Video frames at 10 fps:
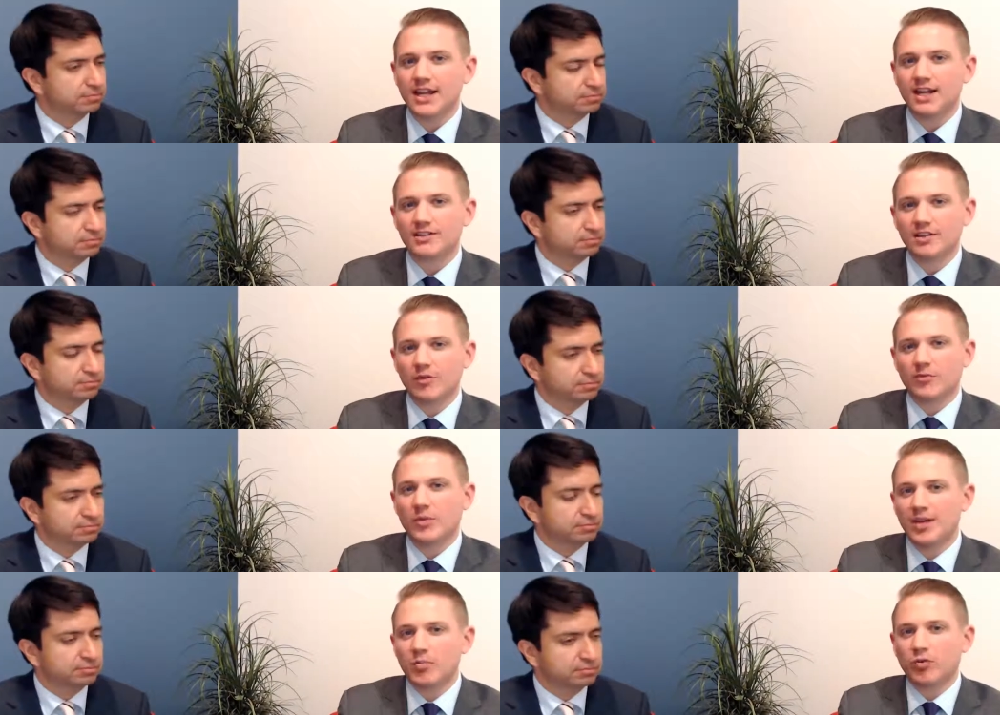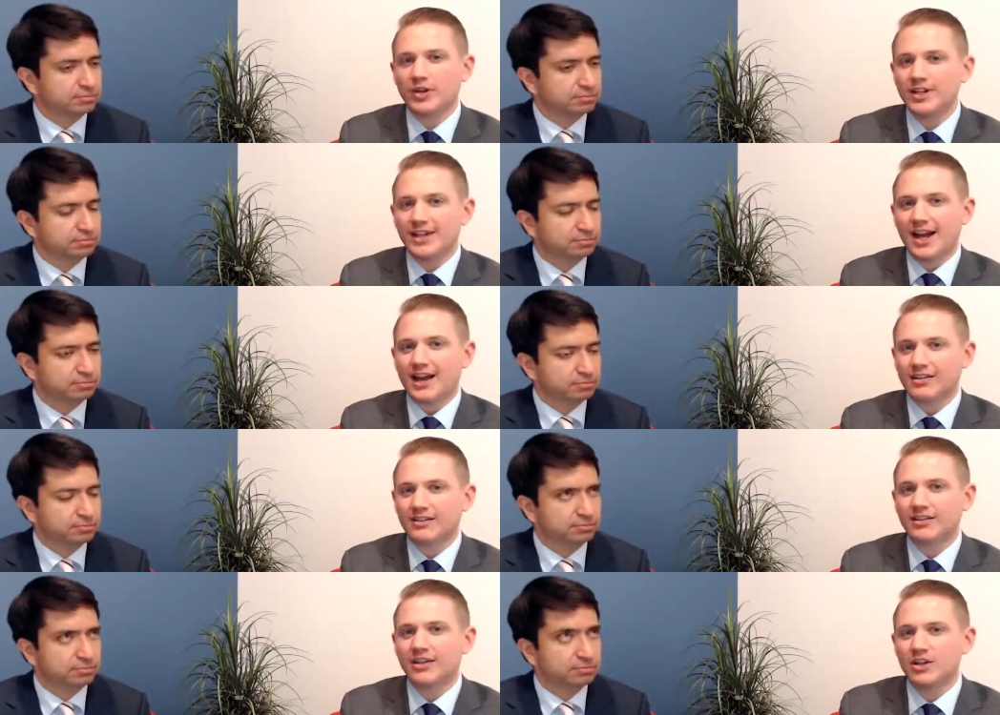Speaker 1: some of my pre-tax
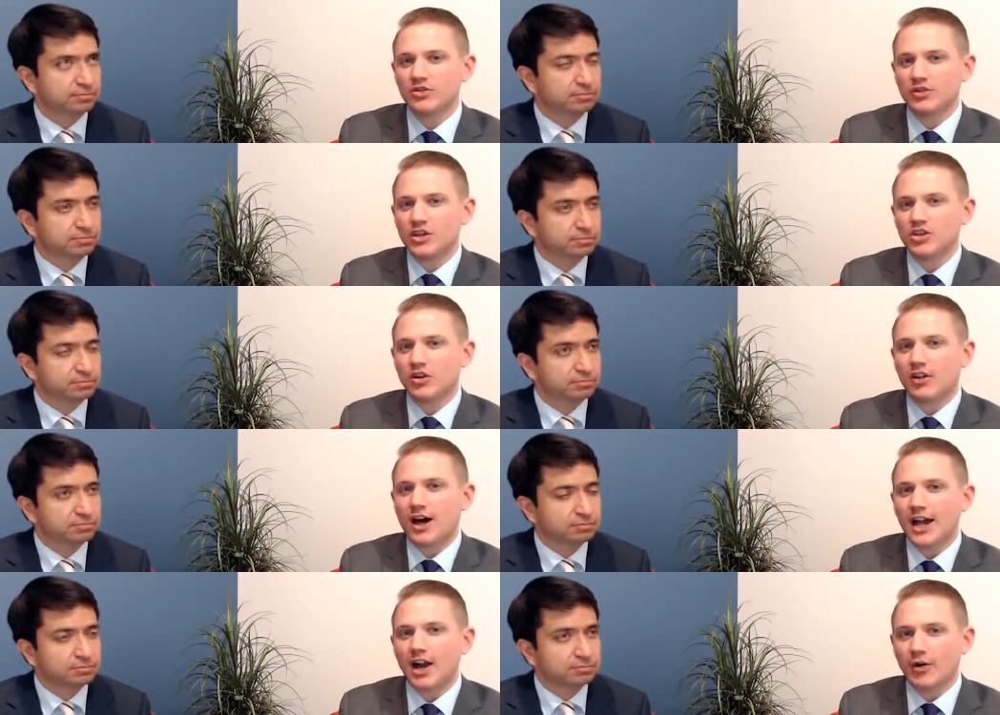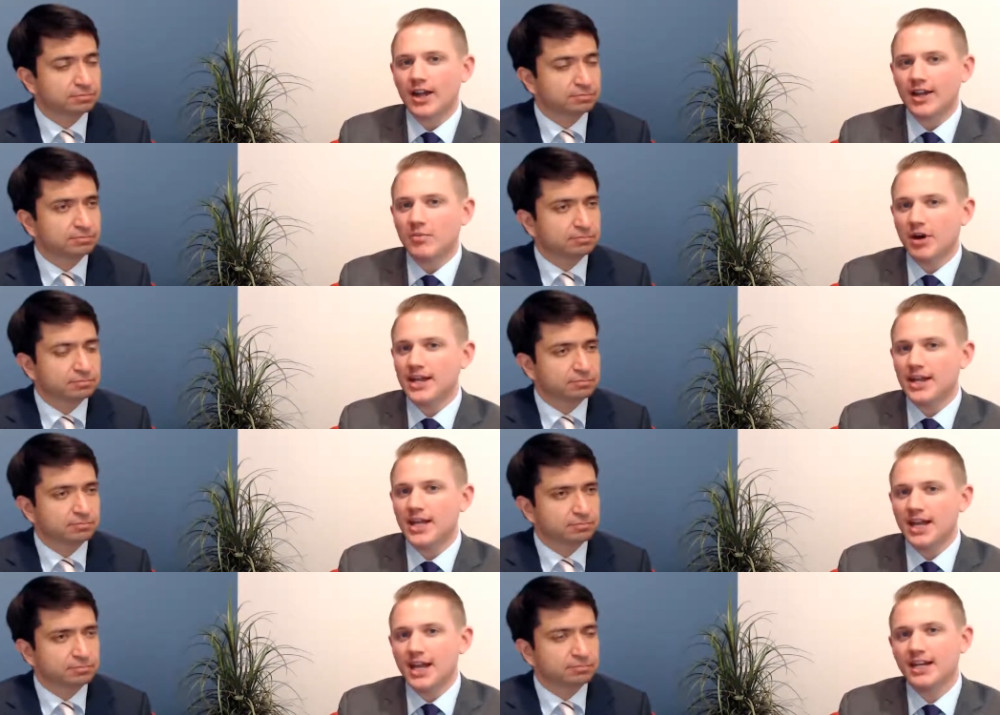traditional IRA money
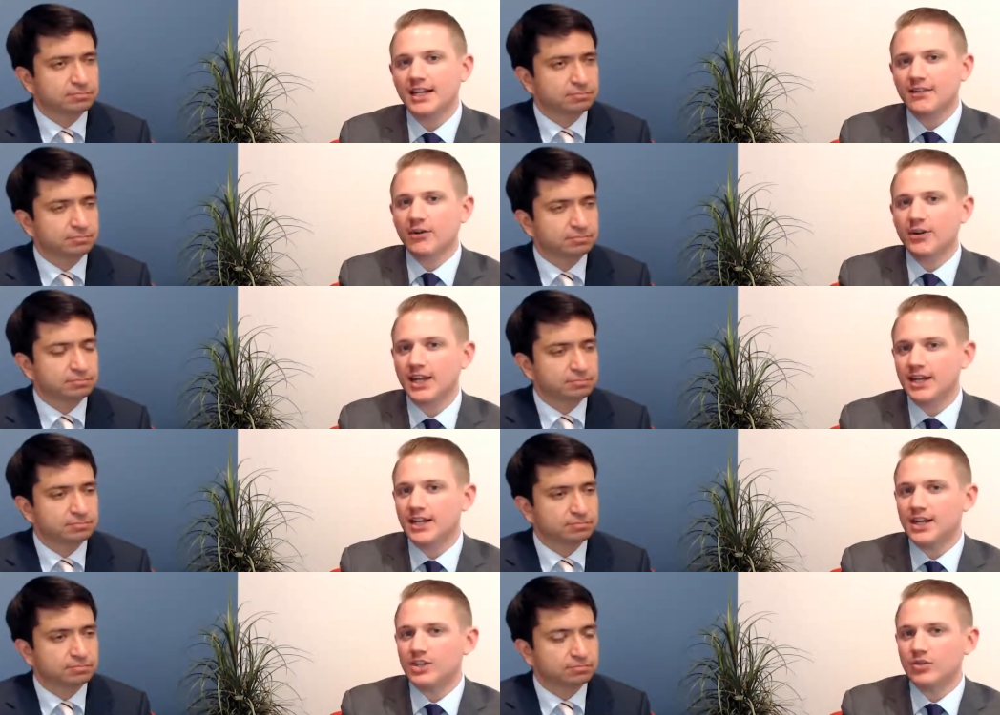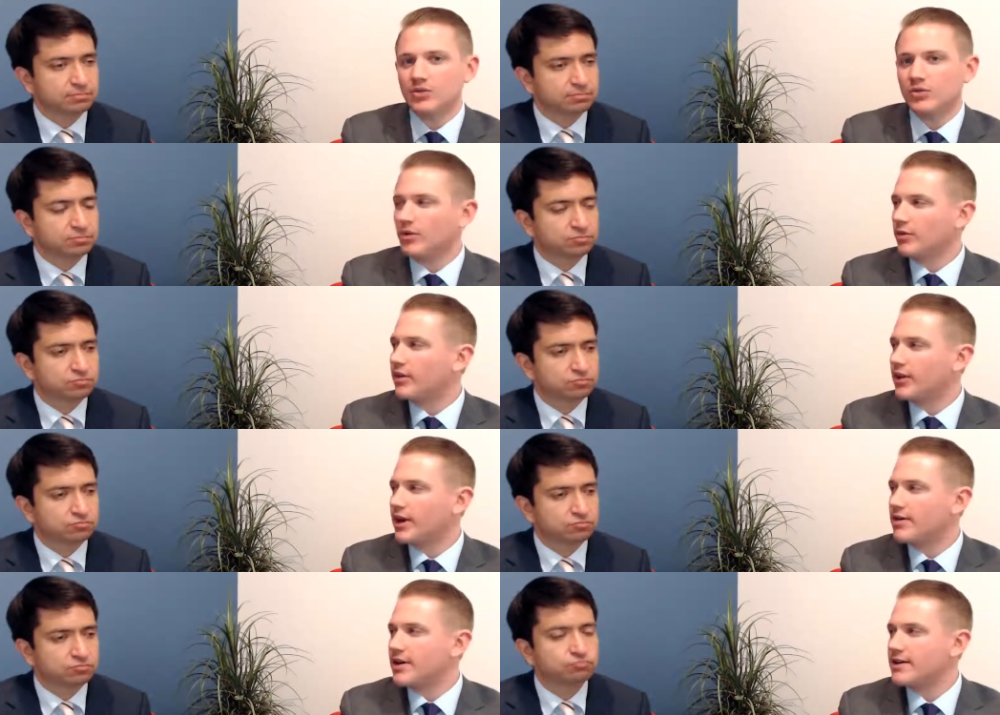and converting it into a Roth
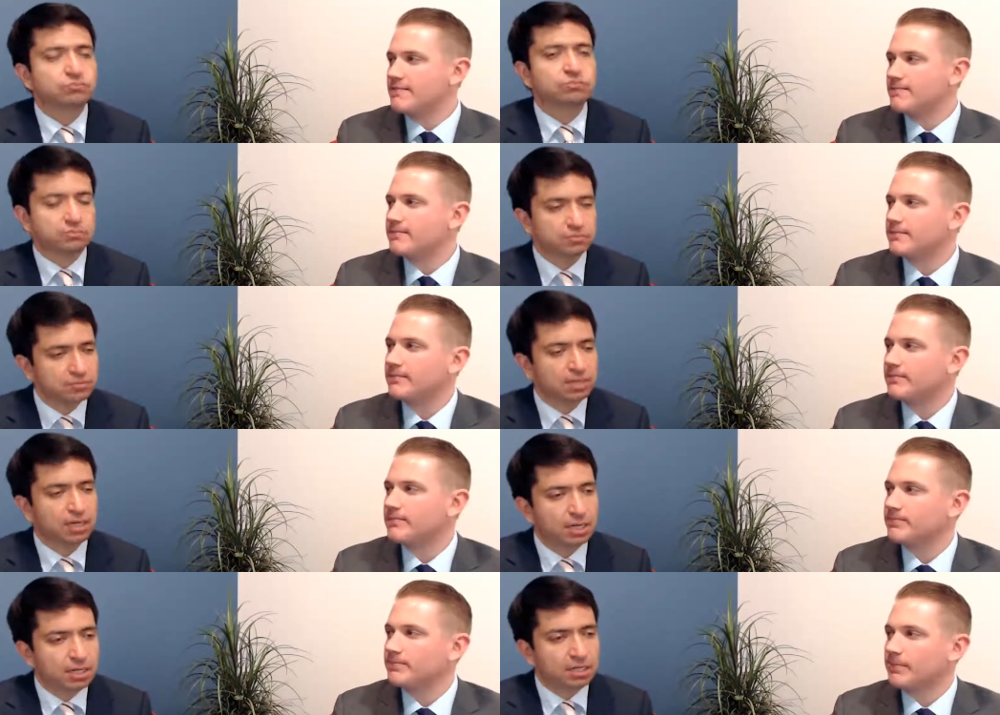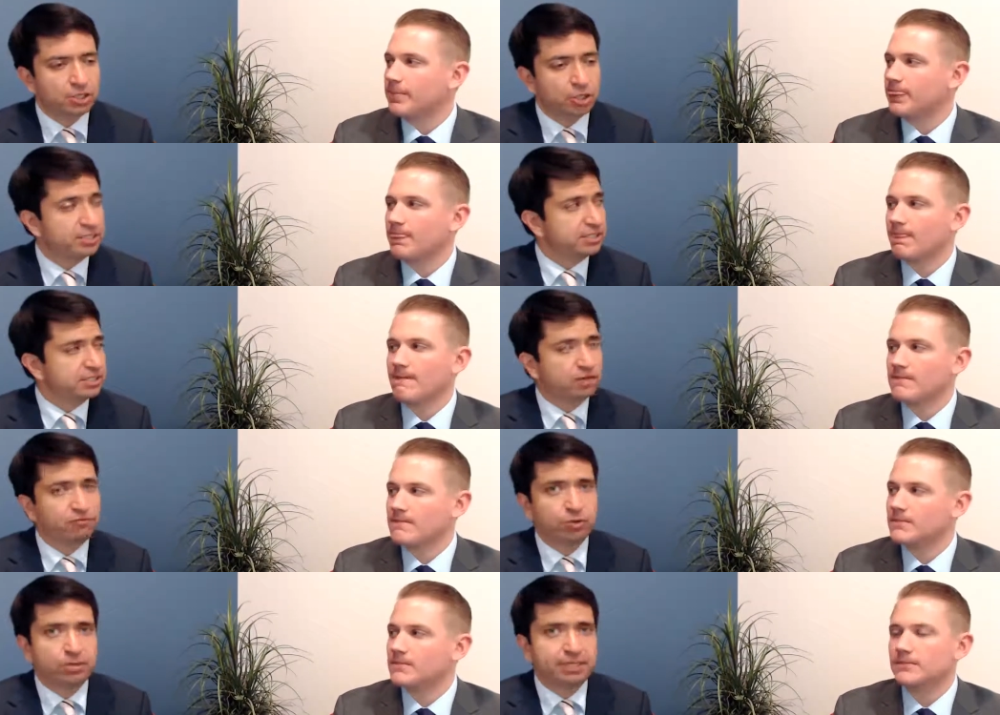IRA?
Speaker 2: Hmm. You know, it's a tough one
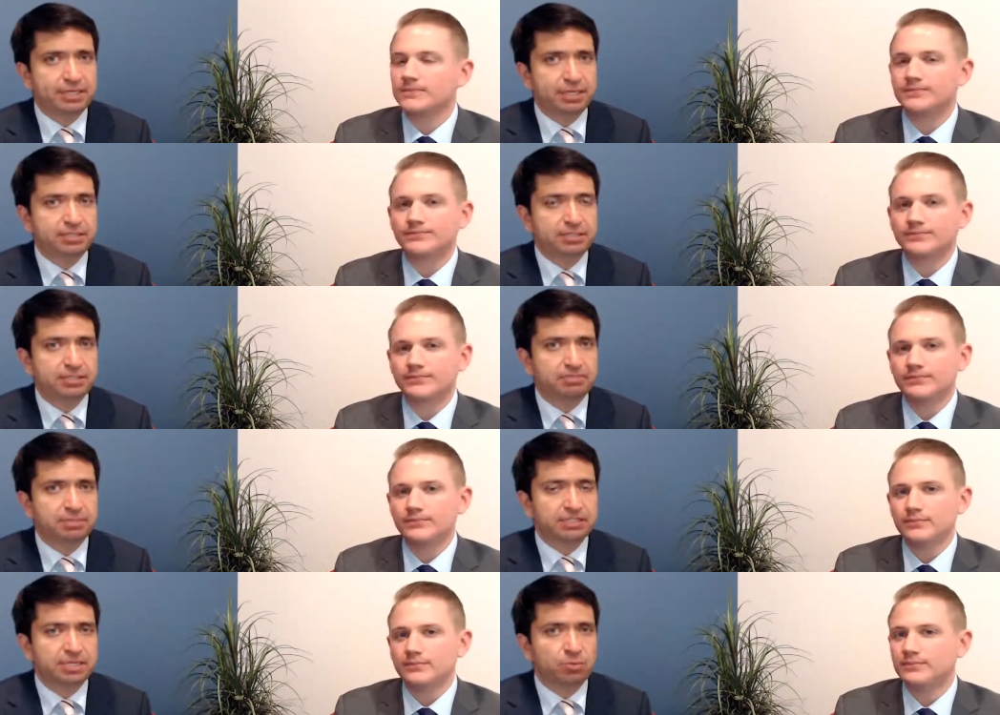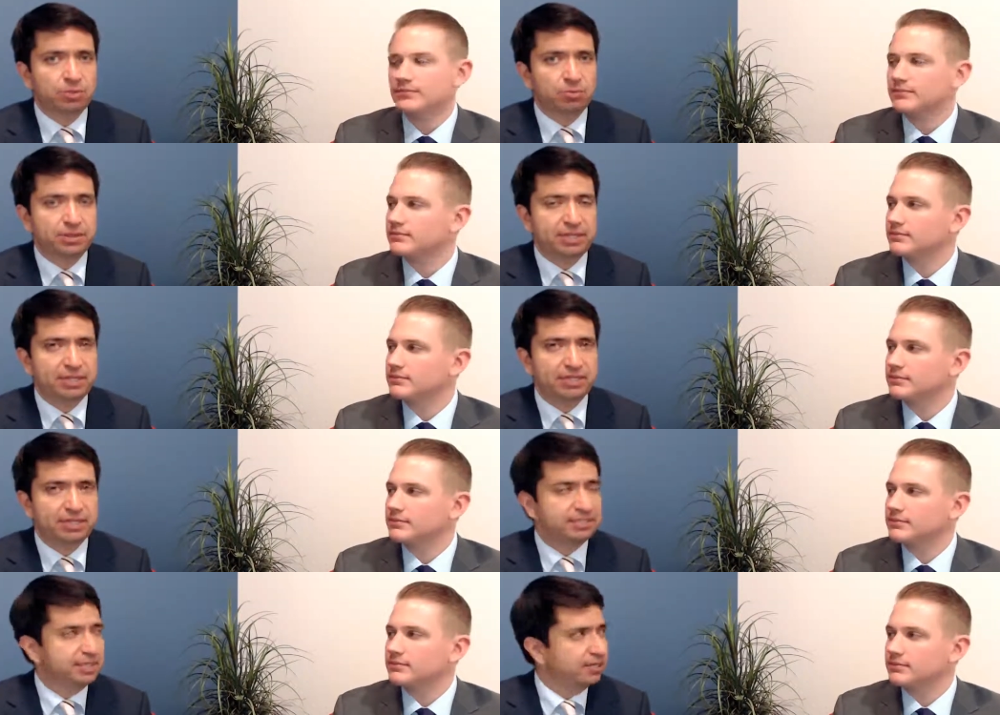because basically what, what that
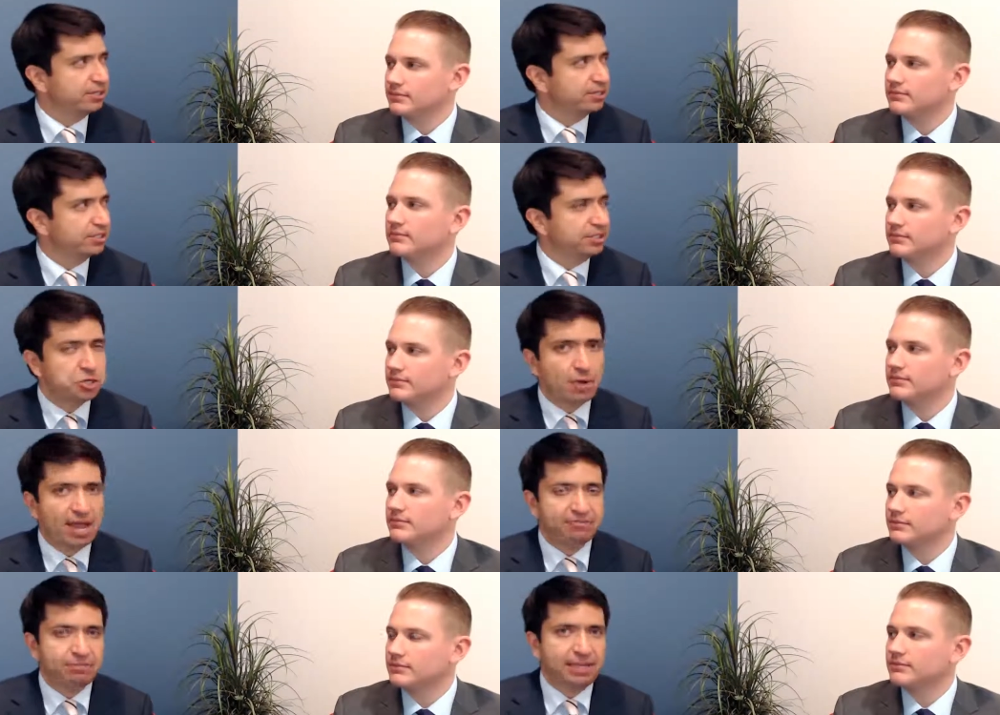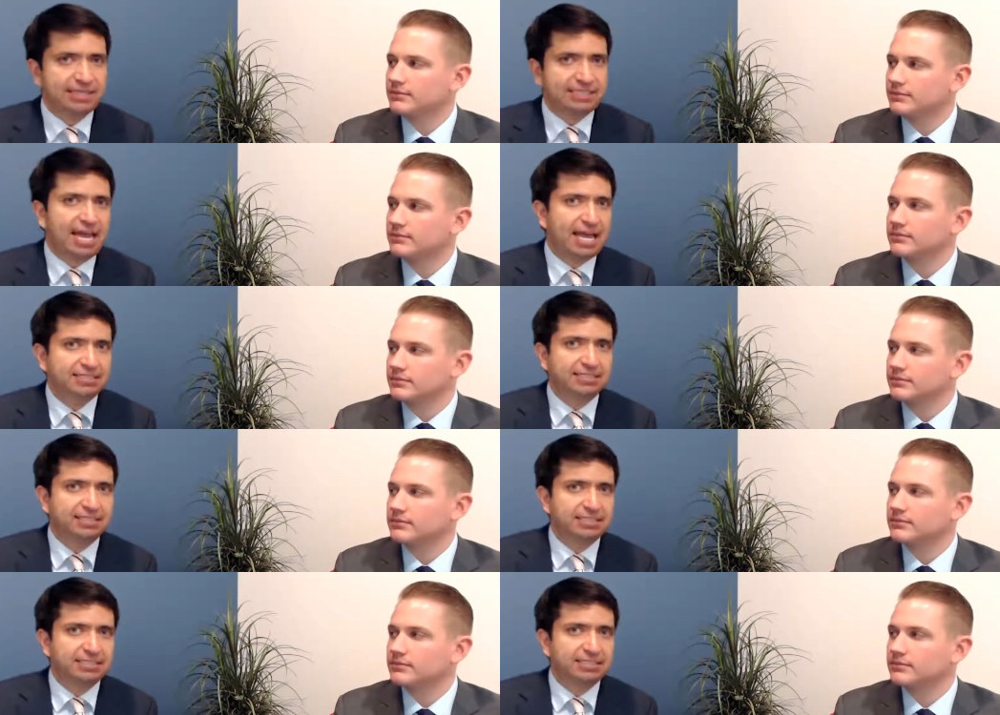entails is that you have to pay taxes, and